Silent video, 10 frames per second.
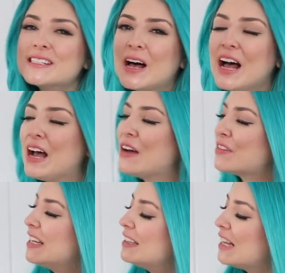
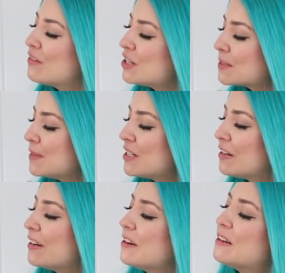soft. I love this
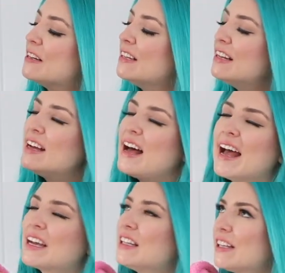material.
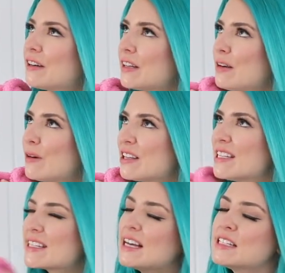I could literally wear
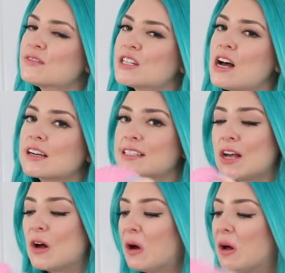these kinds of socks
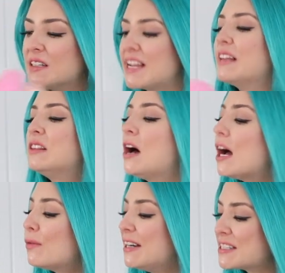all day
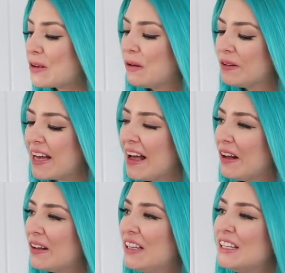long when it's cold
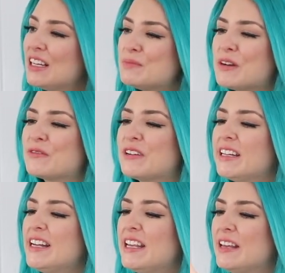out, but
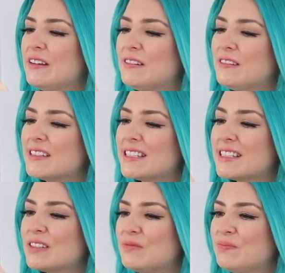really cute.
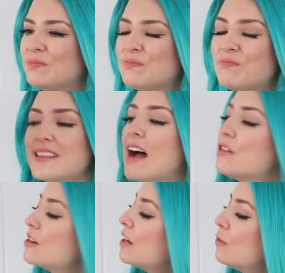Now
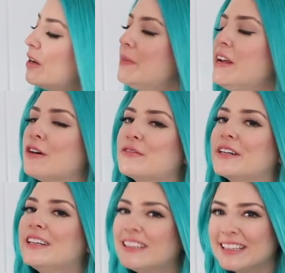they're gonna win me
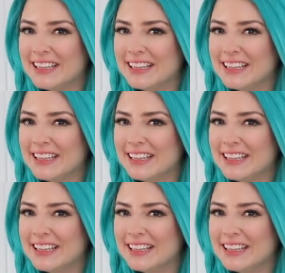over.